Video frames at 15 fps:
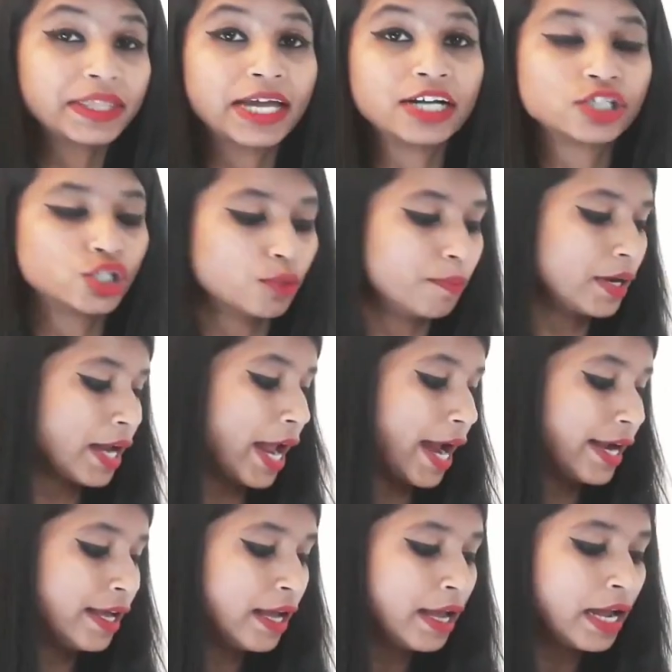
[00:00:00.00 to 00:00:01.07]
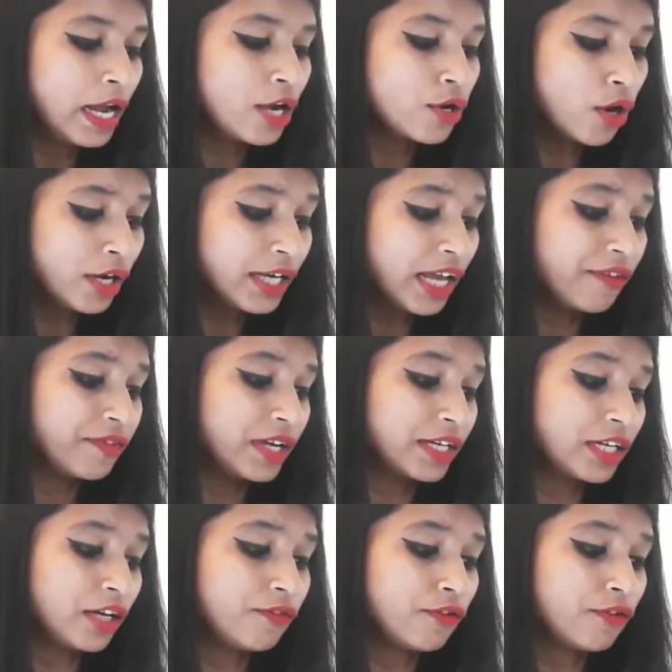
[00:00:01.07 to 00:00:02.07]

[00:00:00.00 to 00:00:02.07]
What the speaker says: that Jumman had not deviated